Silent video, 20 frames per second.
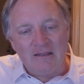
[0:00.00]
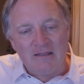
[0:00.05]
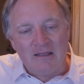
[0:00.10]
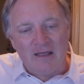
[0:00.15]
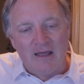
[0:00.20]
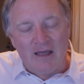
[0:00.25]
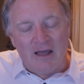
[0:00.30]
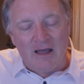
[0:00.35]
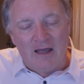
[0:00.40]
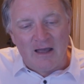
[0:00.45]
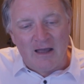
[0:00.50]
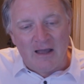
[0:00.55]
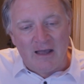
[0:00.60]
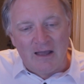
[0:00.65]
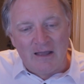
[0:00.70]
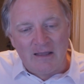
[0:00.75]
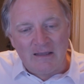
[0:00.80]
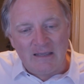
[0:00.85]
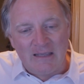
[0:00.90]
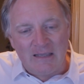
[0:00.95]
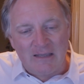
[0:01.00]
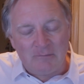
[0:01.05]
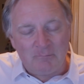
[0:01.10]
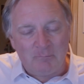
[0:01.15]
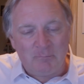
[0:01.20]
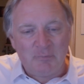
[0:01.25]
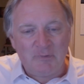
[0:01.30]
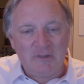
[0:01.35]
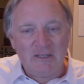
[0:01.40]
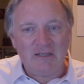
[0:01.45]

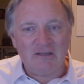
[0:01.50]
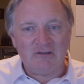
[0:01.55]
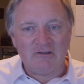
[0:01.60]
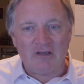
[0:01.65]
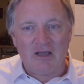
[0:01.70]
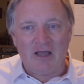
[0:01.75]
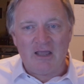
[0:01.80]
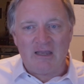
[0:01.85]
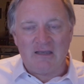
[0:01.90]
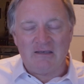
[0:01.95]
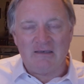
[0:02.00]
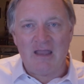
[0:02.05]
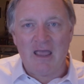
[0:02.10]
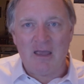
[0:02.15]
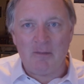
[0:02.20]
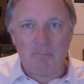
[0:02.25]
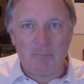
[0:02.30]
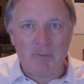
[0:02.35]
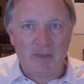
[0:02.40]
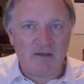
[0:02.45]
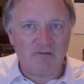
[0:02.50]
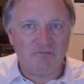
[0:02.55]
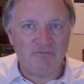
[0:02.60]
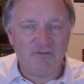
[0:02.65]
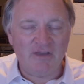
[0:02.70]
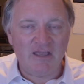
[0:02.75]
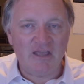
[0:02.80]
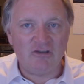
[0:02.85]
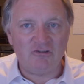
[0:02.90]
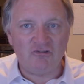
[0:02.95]
it being a net
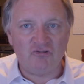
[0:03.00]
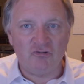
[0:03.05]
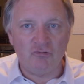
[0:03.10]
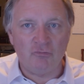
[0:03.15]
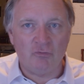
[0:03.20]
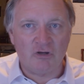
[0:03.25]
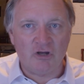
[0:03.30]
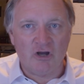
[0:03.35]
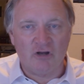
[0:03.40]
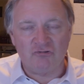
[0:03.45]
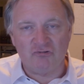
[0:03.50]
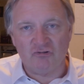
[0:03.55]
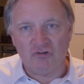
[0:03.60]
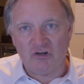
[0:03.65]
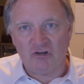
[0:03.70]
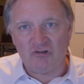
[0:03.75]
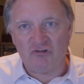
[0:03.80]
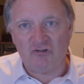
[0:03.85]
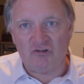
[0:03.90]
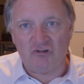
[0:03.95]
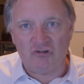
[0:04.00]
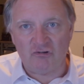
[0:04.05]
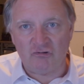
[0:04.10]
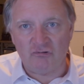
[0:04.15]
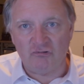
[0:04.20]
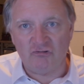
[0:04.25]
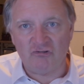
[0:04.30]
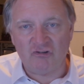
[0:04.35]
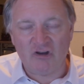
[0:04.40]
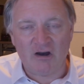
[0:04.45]
benefit to a country to
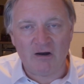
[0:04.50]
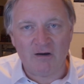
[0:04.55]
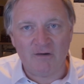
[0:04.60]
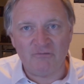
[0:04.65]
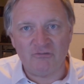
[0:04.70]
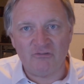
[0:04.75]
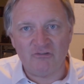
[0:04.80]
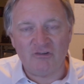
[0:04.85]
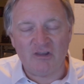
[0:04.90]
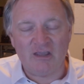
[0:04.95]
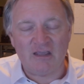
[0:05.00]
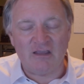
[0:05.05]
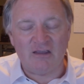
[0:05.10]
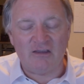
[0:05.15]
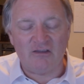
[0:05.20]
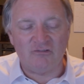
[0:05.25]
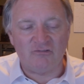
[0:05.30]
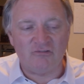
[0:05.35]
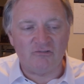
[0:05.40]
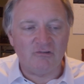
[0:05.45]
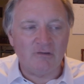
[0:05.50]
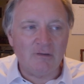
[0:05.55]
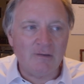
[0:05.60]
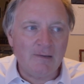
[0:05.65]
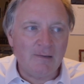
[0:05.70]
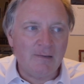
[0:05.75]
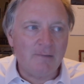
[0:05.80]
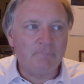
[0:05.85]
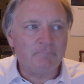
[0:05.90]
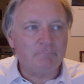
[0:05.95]
use tariffs is
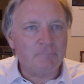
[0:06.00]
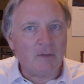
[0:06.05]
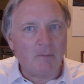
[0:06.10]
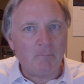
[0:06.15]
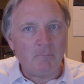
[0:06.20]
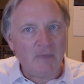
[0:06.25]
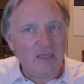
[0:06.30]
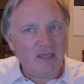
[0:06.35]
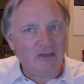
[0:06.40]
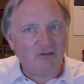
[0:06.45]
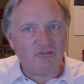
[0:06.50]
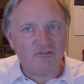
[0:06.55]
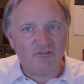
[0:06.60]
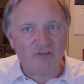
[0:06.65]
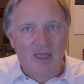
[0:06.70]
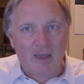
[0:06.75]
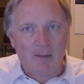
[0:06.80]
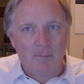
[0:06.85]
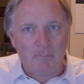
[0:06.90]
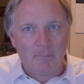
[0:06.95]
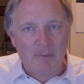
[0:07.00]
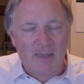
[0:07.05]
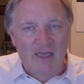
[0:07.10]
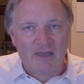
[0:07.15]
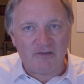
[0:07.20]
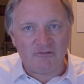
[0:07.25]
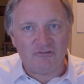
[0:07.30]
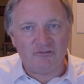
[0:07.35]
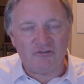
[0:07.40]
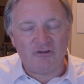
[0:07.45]
mixed at
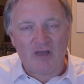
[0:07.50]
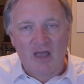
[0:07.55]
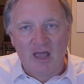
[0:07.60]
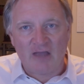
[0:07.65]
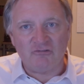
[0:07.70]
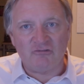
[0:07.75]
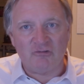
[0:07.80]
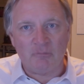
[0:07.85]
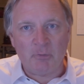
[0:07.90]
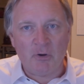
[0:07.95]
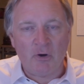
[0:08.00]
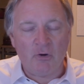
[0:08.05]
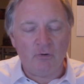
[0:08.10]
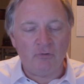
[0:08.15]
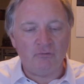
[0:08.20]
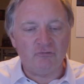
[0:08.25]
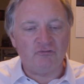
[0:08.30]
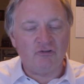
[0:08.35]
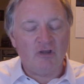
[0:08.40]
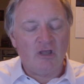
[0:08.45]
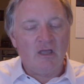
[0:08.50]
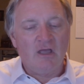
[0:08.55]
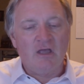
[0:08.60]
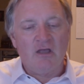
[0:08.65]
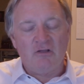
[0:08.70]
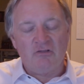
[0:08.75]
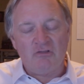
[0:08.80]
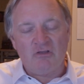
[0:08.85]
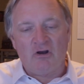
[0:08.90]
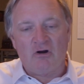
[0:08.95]
best. I suppose
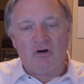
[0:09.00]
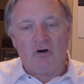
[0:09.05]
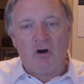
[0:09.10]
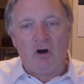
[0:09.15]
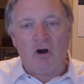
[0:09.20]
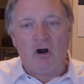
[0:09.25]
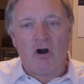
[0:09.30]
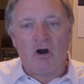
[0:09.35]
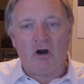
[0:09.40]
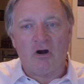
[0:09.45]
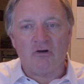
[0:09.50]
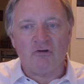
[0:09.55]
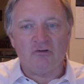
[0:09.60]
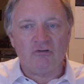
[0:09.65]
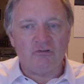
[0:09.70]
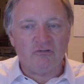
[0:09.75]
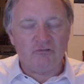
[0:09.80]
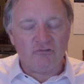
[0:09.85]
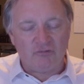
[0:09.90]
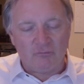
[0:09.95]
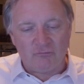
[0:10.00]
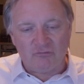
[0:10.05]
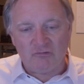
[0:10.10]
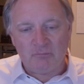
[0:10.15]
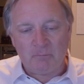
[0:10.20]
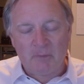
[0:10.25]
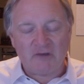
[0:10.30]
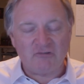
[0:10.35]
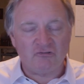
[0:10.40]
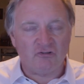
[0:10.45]
there are some
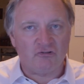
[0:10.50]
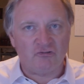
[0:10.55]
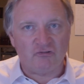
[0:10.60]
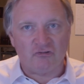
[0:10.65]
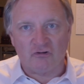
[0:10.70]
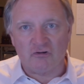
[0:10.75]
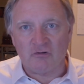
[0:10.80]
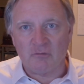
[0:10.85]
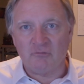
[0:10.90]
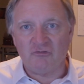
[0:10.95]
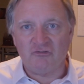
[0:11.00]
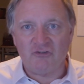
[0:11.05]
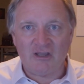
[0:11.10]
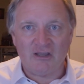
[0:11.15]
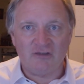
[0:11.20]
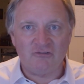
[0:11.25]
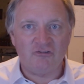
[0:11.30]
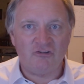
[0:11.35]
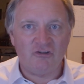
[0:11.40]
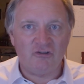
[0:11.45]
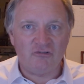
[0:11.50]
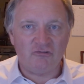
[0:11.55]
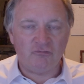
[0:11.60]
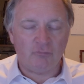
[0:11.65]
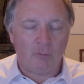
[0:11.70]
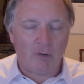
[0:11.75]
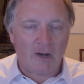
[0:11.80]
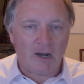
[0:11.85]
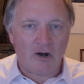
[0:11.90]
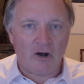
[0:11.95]
special circumstances
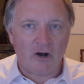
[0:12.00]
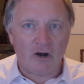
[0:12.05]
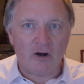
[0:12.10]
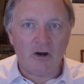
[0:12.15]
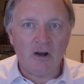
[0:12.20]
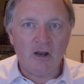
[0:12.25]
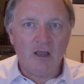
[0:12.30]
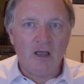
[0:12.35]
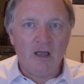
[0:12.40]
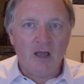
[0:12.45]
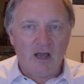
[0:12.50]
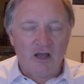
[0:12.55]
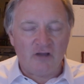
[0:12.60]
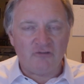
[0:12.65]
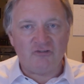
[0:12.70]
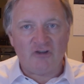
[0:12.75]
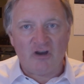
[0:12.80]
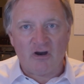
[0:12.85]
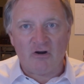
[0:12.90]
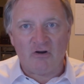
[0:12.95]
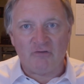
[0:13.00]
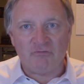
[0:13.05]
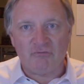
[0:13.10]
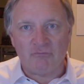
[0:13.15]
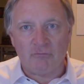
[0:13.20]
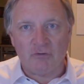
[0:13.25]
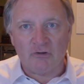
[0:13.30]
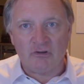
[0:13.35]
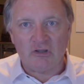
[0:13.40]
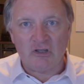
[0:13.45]
where a tariff
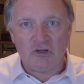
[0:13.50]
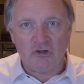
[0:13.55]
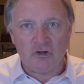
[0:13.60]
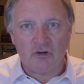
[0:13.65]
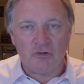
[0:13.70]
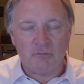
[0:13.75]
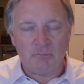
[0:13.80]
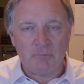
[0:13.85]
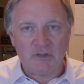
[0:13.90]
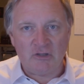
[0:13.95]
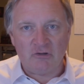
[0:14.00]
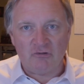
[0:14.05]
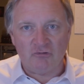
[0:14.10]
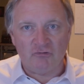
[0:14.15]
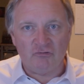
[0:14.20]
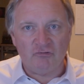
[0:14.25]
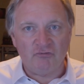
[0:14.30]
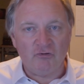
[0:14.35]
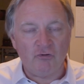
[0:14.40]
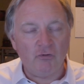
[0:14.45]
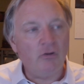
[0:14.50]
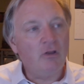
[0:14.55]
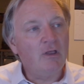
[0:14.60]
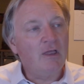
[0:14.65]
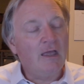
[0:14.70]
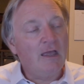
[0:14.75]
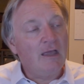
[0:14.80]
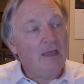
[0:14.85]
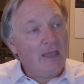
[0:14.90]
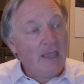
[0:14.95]
really could be useful.
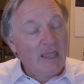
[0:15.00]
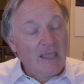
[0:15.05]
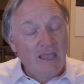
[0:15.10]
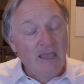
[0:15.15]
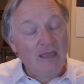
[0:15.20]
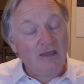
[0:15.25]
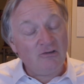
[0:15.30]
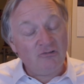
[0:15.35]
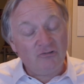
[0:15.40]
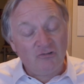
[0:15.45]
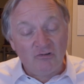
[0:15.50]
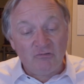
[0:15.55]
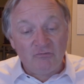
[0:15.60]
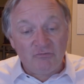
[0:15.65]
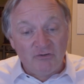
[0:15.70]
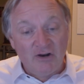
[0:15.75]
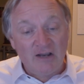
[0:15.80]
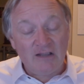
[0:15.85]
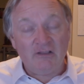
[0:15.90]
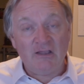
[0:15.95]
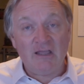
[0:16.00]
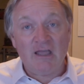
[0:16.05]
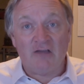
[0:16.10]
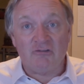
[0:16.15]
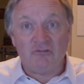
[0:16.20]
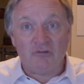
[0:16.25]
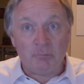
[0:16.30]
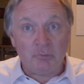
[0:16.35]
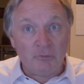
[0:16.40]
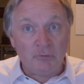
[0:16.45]
And frankly,
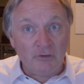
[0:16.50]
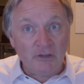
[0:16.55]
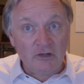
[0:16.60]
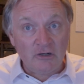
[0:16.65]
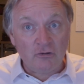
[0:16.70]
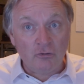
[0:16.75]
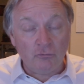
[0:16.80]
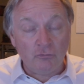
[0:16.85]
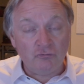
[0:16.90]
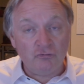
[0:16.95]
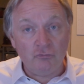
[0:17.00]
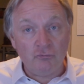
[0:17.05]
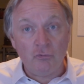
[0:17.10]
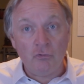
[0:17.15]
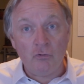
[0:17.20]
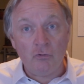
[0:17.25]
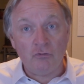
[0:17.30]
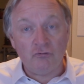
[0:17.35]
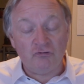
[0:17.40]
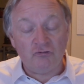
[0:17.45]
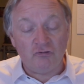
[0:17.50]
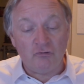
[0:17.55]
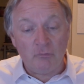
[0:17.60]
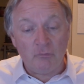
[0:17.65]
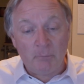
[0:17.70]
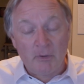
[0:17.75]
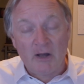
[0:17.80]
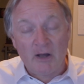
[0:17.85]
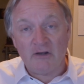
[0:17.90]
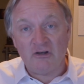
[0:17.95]
as a political tool
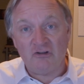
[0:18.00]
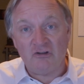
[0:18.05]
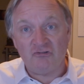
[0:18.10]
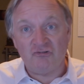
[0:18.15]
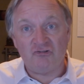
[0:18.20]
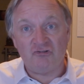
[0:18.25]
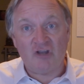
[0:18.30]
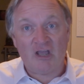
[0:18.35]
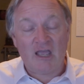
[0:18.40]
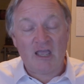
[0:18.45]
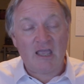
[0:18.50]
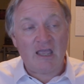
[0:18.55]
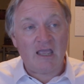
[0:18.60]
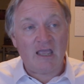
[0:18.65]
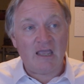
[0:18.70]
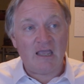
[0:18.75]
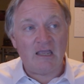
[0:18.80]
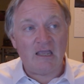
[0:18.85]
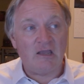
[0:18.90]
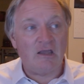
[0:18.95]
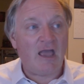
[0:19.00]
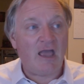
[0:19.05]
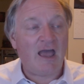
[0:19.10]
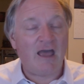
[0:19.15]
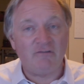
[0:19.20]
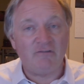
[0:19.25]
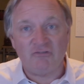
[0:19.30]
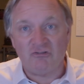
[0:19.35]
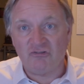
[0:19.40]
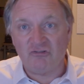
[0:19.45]
to punish a
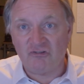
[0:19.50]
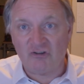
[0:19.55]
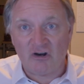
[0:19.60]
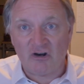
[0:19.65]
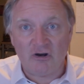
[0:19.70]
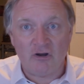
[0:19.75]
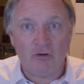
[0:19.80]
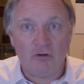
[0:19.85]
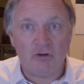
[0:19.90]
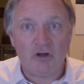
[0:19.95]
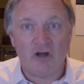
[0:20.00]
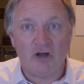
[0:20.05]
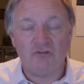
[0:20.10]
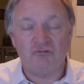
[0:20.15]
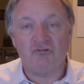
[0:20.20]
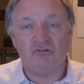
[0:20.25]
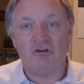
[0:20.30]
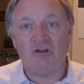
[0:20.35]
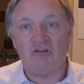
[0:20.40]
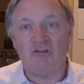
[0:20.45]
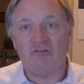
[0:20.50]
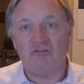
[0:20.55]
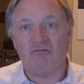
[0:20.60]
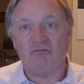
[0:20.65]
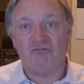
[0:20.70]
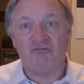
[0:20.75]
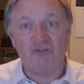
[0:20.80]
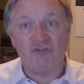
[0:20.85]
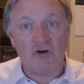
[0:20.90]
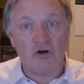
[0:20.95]
adversarial
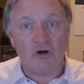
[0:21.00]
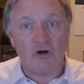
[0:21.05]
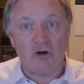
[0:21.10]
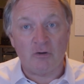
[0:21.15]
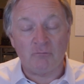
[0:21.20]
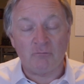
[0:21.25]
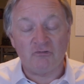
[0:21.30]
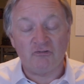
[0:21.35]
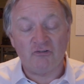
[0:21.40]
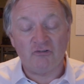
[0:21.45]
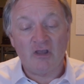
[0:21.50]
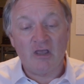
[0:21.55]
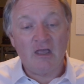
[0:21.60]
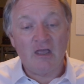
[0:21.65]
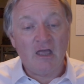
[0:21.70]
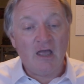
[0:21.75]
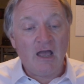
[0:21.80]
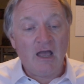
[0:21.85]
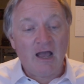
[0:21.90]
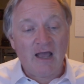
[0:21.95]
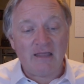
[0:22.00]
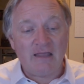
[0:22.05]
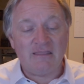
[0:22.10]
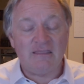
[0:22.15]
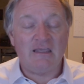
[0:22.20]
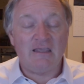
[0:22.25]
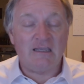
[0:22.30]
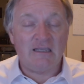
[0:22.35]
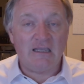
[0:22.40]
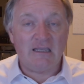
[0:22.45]
country's firms, I
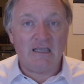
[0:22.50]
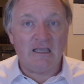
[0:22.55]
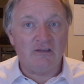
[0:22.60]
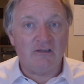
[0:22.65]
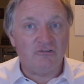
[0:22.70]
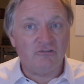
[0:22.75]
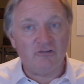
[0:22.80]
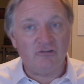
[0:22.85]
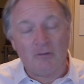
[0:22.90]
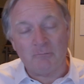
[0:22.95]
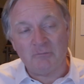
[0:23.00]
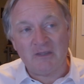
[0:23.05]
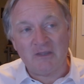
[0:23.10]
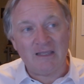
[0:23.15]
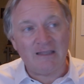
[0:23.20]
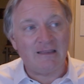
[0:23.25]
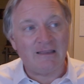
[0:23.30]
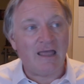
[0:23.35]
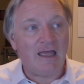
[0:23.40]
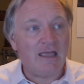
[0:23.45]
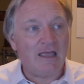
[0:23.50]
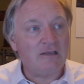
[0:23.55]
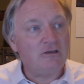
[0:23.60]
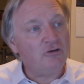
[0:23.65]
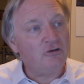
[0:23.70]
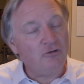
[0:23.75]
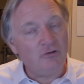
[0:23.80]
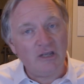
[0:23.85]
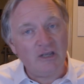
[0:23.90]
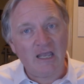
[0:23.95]
think is something that
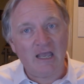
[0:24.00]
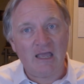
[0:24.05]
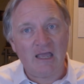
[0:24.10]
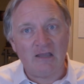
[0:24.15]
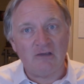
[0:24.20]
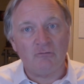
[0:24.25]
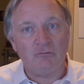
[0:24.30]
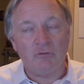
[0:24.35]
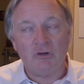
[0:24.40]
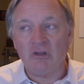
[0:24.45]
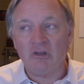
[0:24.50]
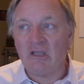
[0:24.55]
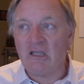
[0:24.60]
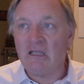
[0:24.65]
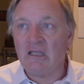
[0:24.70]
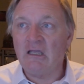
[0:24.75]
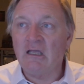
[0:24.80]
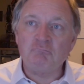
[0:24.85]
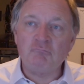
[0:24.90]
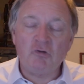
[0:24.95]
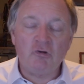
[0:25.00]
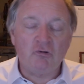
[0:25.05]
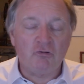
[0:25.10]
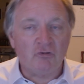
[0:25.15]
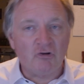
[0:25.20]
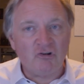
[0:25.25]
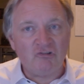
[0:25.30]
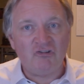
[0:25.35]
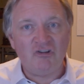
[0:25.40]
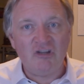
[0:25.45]
you can't really
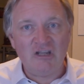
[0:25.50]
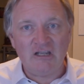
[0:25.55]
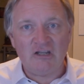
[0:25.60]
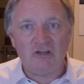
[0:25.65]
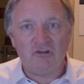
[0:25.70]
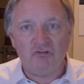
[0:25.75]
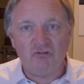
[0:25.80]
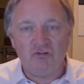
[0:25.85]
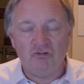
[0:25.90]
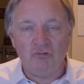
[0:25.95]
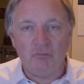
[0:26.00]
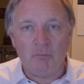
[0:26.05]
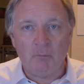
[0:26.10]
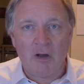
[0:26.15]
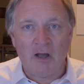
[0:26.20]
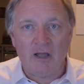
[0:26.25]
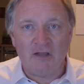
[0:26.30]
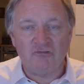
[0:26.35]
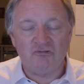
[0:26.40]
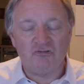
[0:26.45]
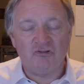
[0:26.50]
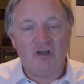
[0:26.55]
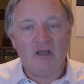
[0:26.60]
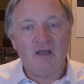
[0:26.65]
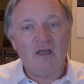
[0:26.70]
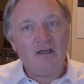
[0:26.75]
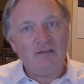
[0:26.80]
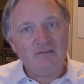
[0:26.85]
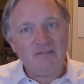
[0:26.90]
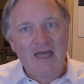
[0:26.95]
critique too much.
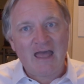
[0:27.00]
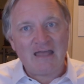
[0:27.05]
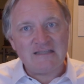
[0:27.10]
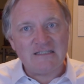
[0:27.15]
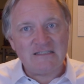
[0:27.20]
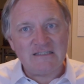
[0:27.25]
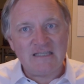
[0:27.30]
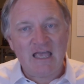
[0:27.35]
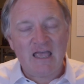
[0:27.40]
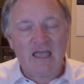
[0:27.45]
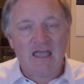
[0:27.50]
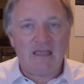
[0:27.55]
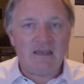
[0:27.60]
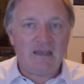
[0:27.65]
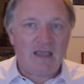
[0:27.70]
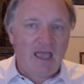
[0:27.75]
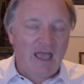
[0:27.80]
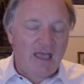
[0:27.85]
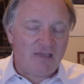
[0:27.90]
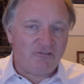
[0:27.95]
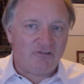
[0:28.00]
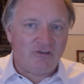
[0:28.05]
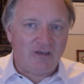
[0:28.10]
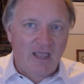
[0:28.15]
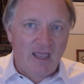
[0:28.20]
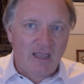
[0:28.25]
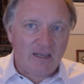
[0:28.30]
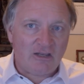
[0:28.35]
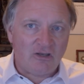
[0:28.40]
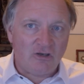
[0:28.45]
That said, as an
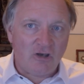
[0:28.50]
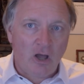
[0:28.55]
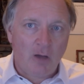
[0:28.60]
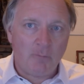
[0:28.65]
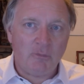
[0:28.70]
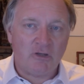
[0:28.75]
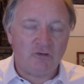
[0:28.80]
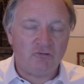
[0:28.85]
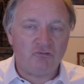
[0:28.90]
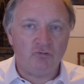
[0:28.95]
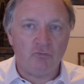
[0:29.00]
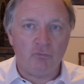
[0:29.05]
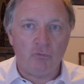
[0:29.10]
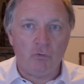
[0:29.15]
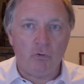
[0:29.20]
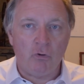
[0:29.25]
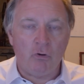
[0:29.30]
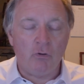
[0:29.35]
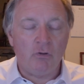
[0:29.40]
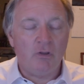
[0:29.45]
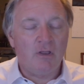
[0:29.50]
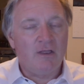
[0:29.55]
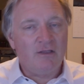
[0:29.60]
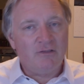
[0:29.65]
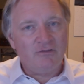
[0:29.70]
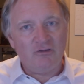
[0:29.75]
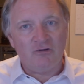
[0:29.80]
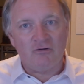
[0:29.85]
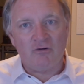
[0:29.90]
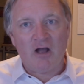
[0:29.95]
economic tool,
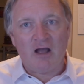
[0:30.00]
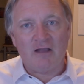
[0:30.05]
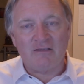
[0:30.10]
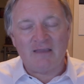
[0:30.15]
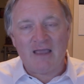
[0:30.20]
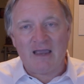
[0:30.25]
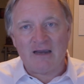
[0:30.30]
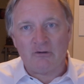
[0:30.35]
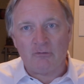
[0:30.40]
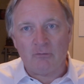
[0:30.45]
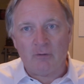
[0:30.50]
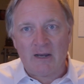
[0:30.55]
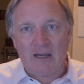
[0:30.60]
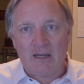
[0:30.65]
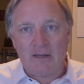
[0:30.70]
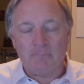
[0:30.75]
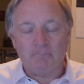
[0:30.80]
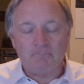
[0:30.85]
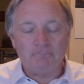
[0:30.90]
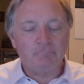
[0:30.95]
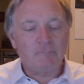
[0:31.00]
they're not that great.